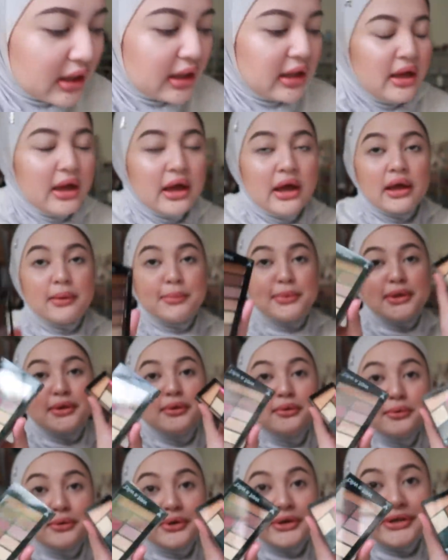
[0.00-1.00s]
Okay, I beli
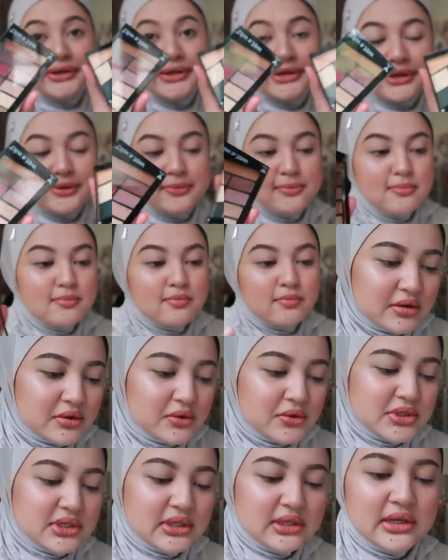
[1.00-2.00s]
dua ni.
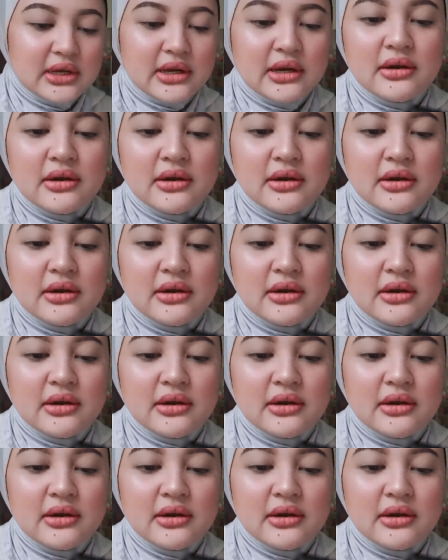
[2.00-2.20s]
Rose in the